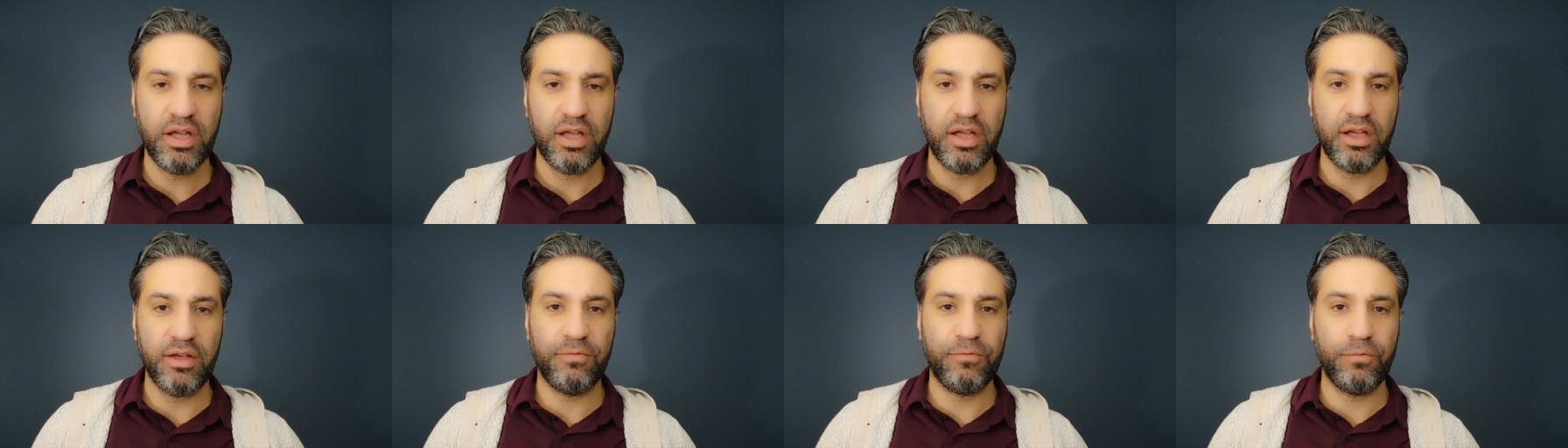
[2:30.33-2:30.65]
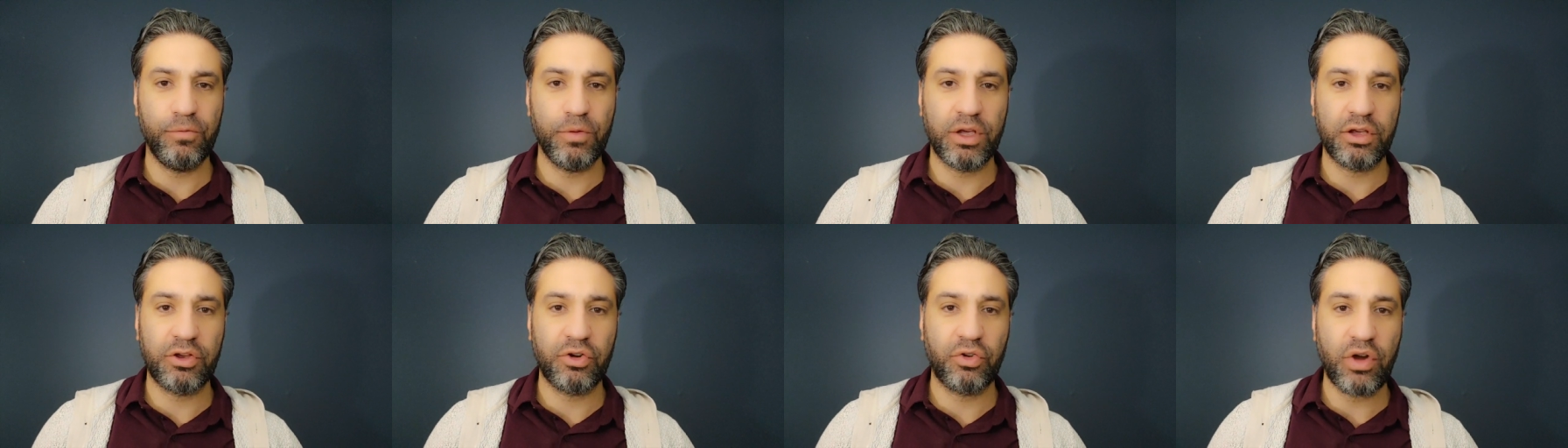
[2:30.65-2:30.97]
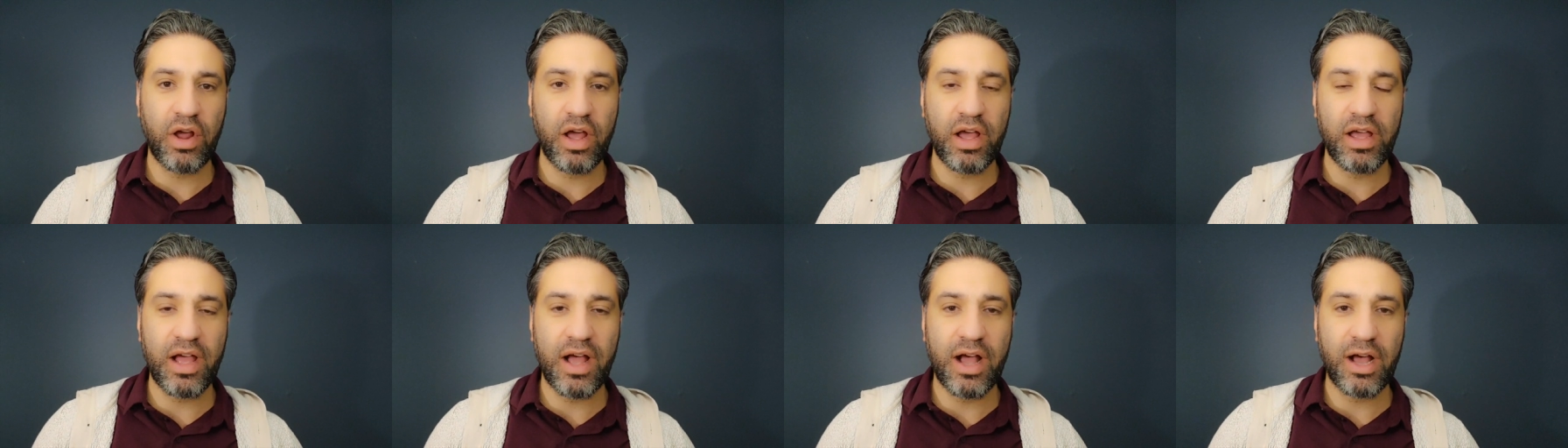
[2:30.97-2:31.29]
if we
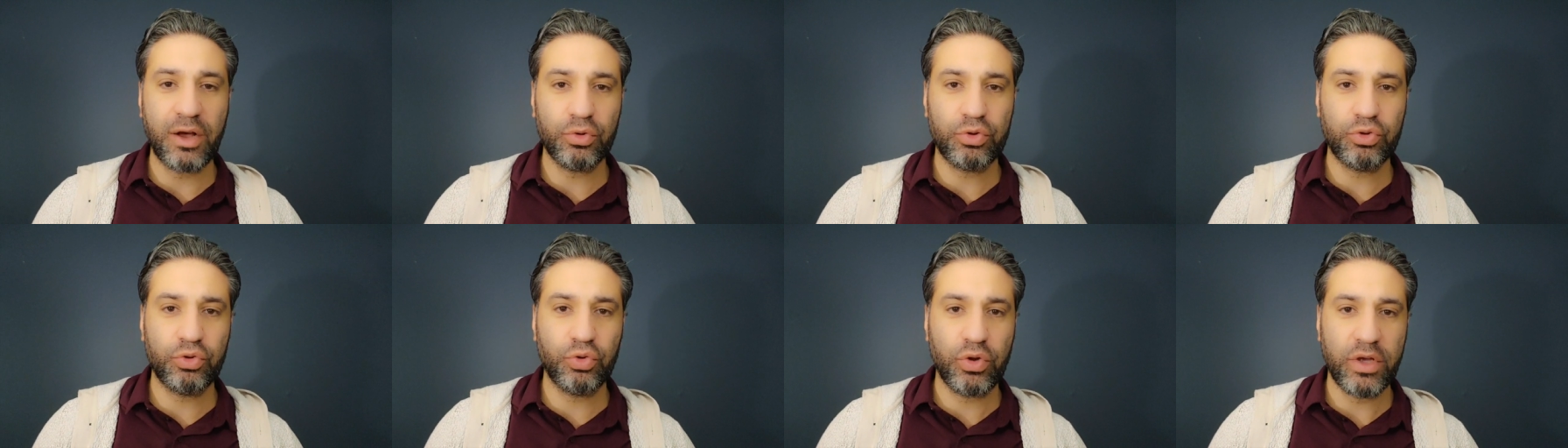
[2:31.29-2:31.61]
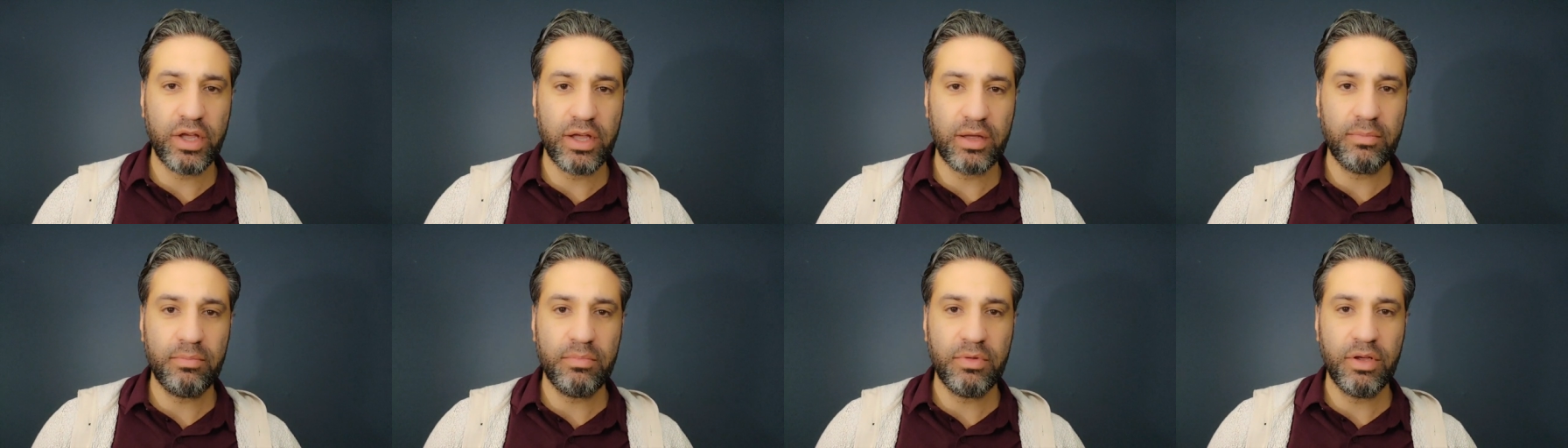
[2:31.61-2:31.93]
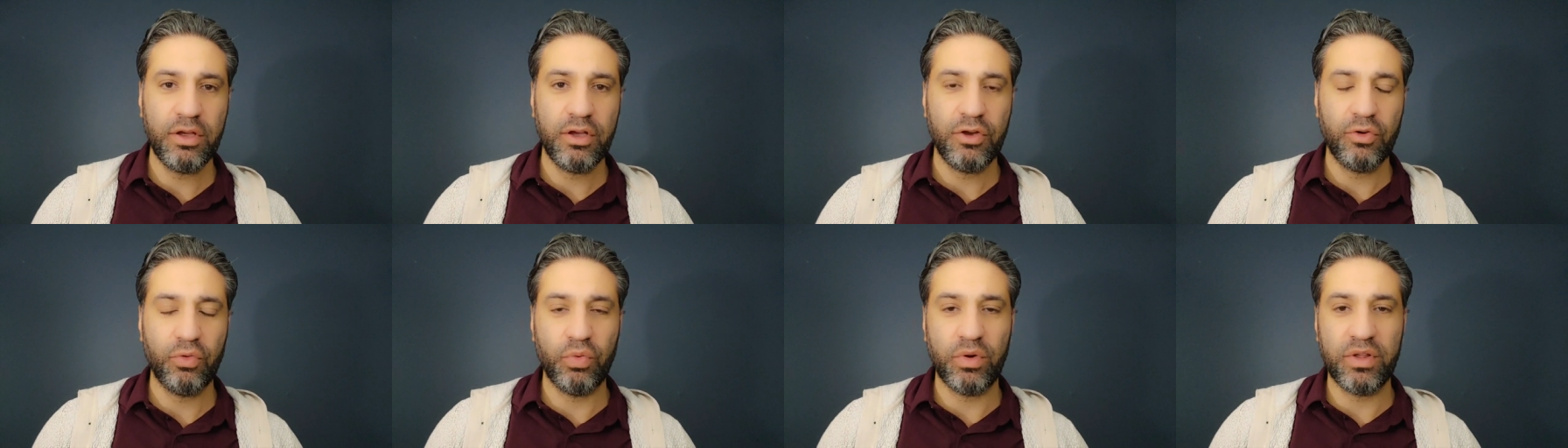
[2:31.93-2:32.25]
cry out to him
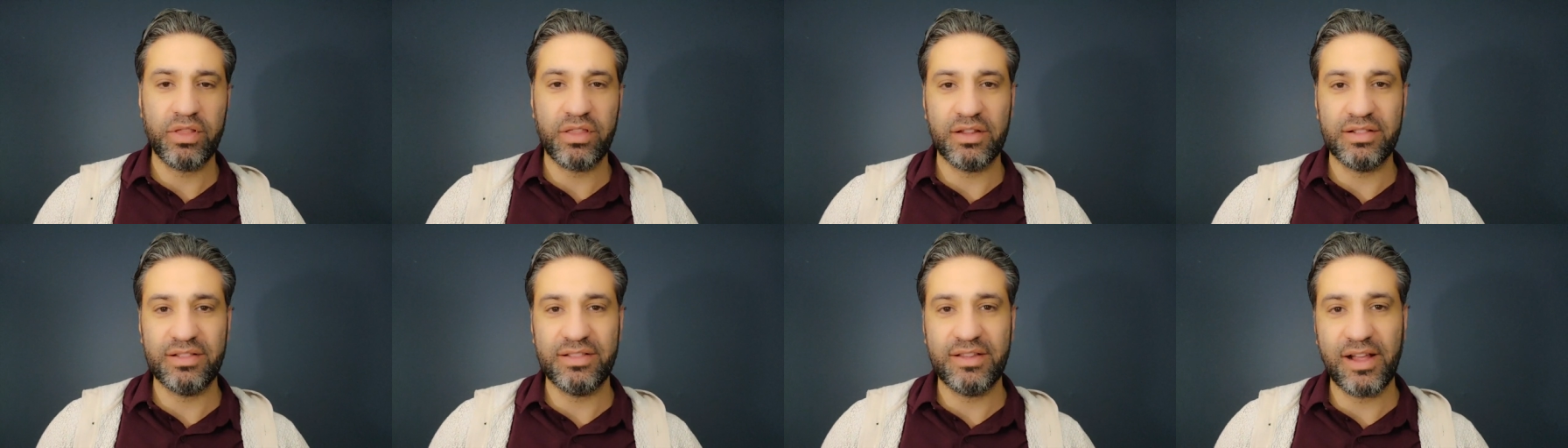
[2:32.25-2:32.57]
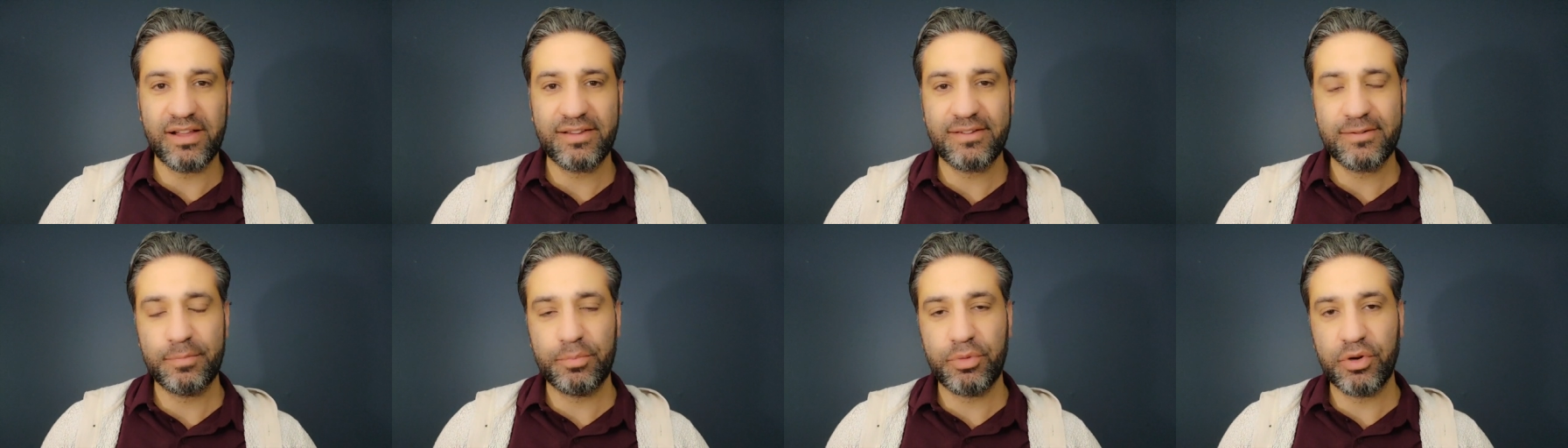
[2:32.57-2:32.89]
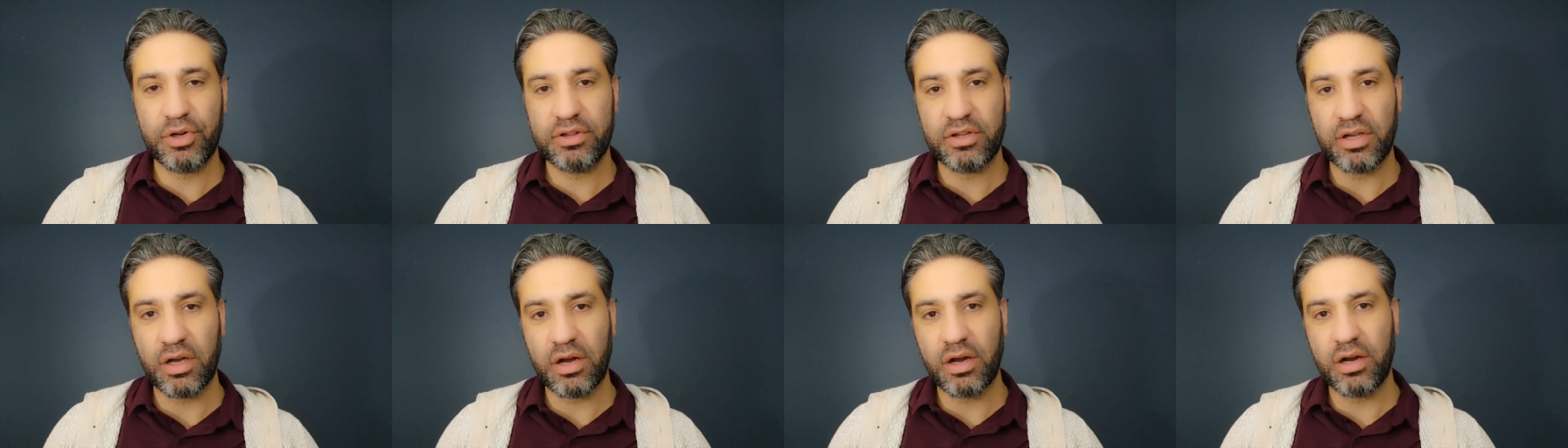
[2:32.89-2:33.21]
with a
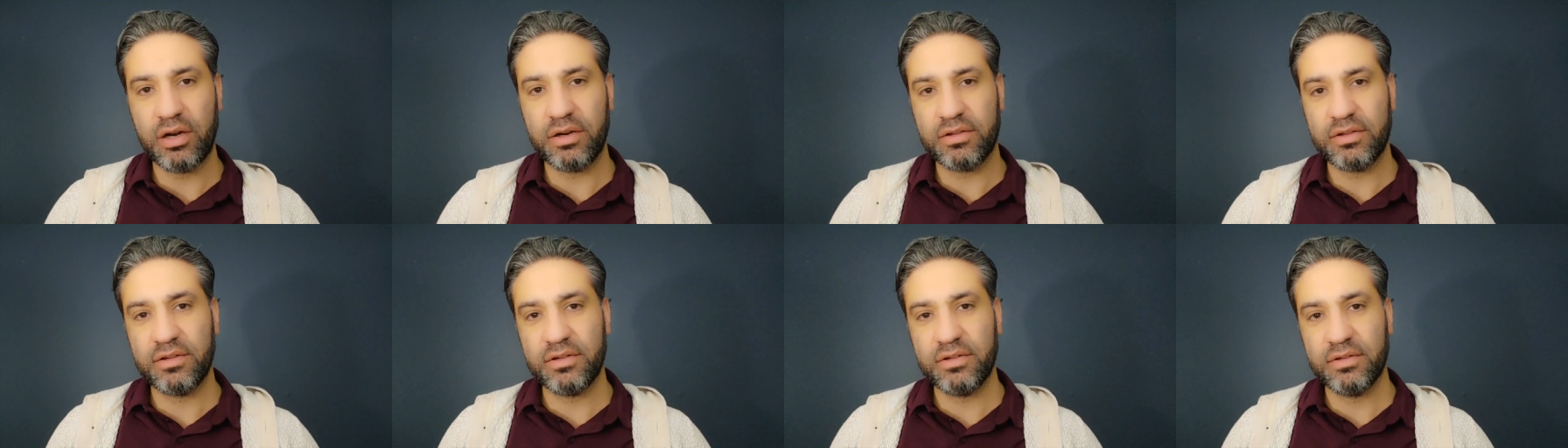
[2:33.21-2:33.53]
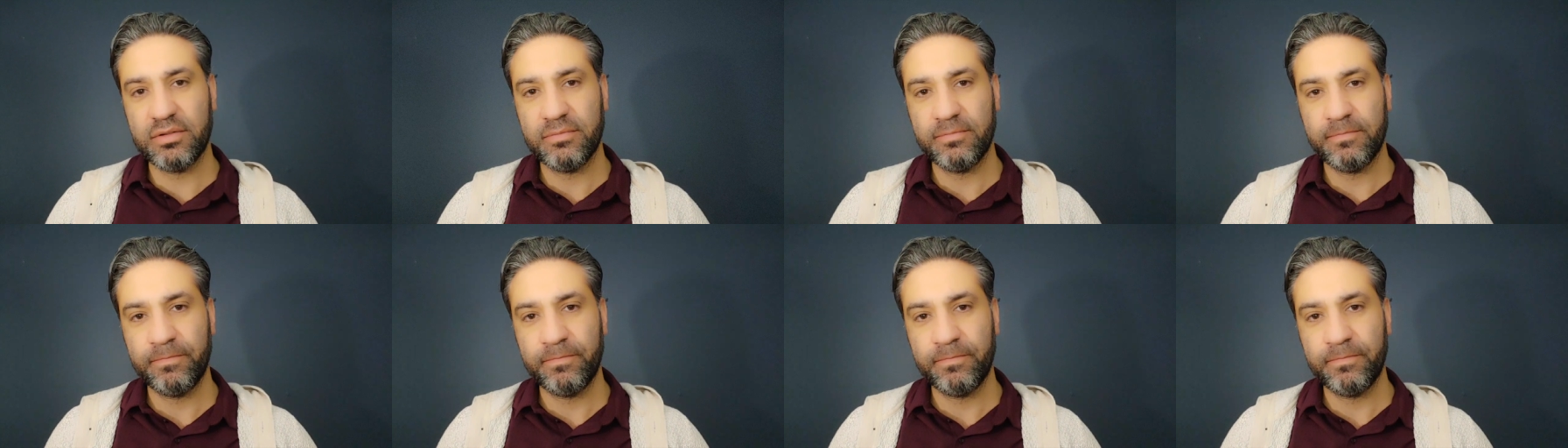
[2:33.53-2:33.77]
desperate heart.